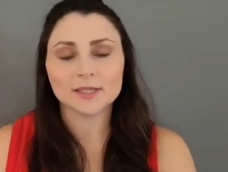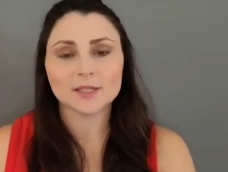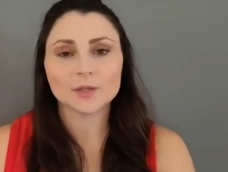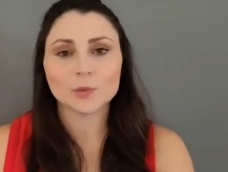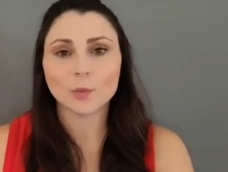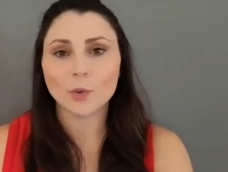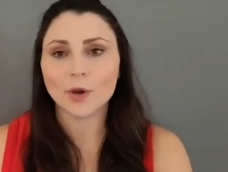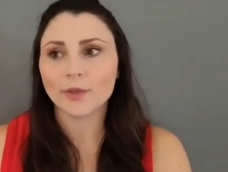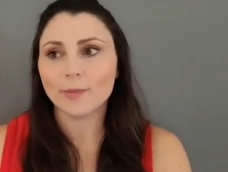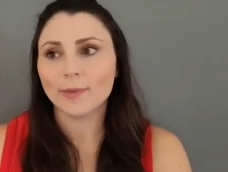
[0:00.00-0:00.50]

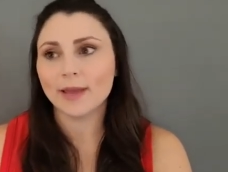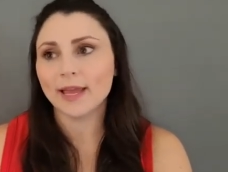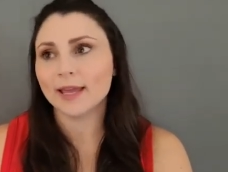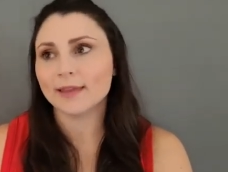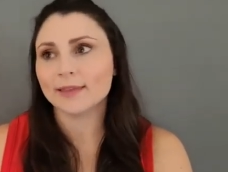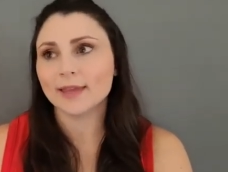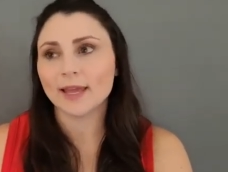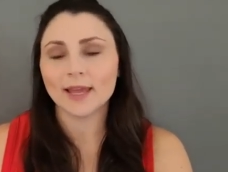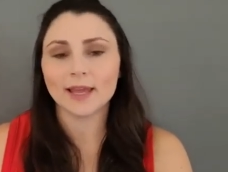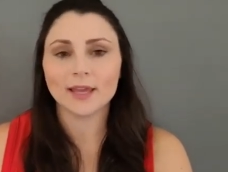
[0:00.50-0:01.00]
it's worth
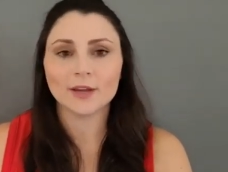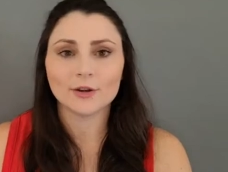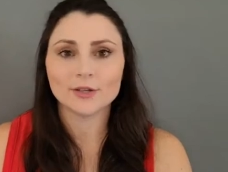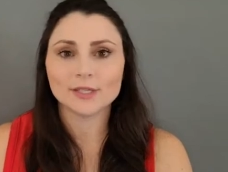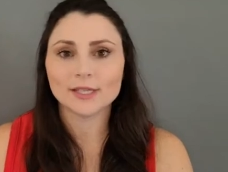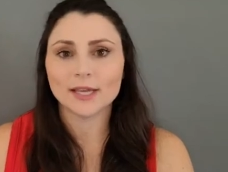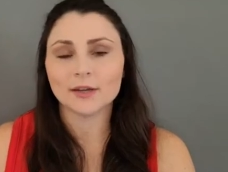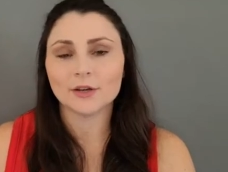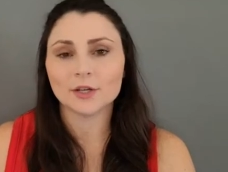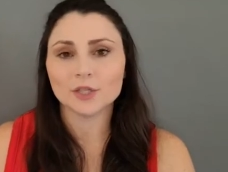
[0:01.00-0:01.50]
paying the $8 or
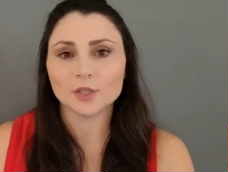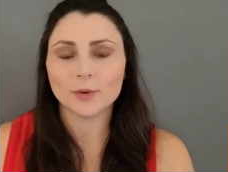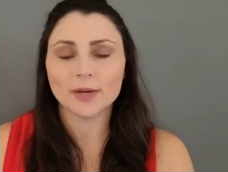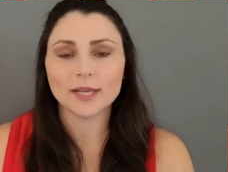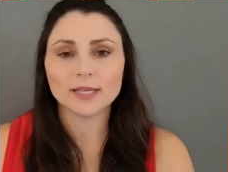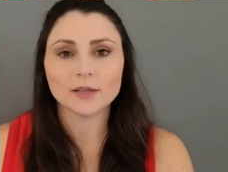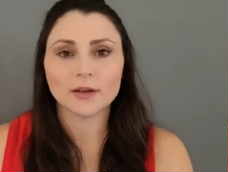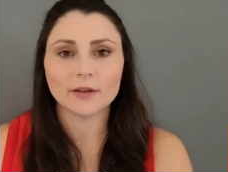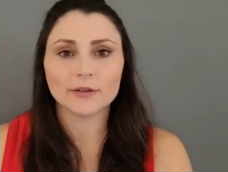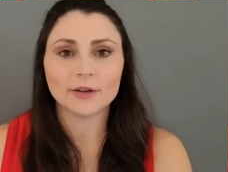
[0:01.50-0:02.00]
$10 or
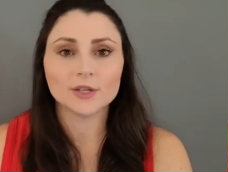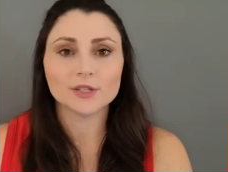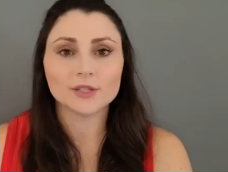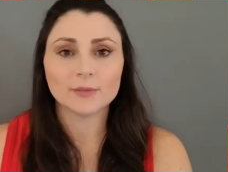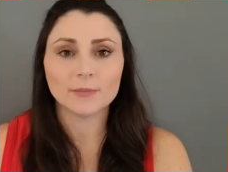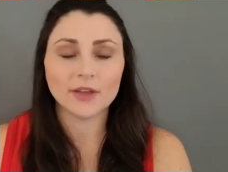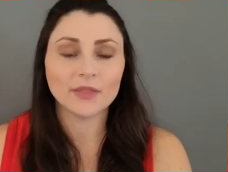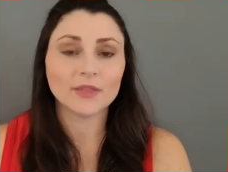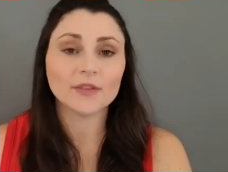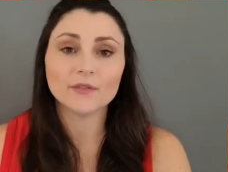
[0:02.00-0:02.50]
$20 a
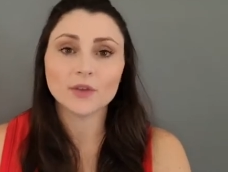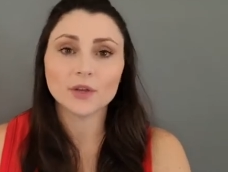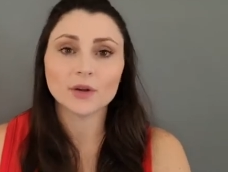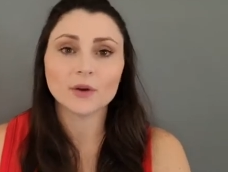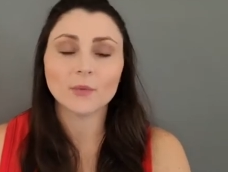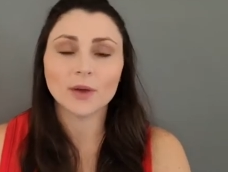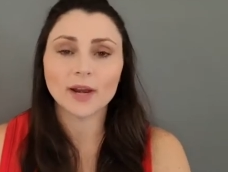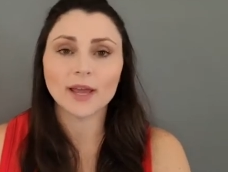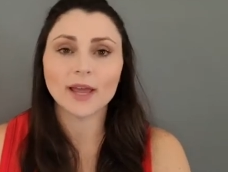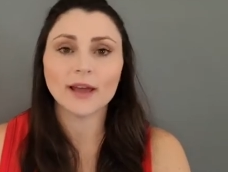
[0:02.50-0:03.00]
month if you
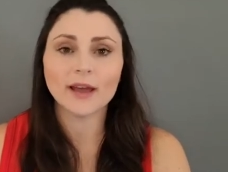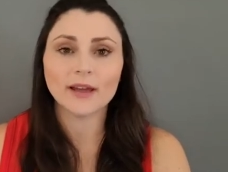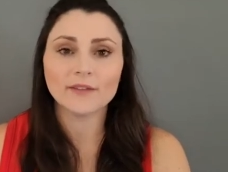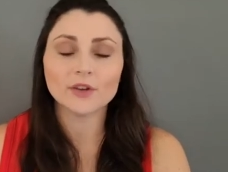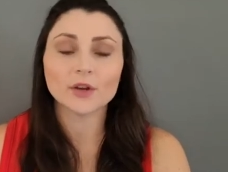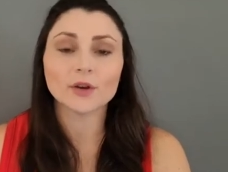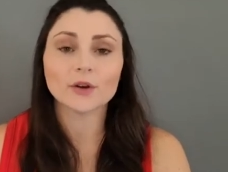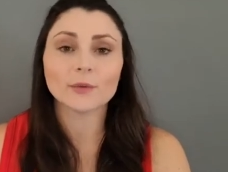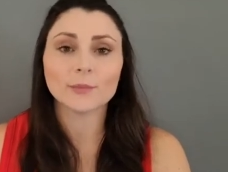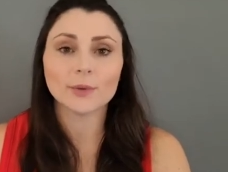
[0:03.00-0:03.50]
don't want to have your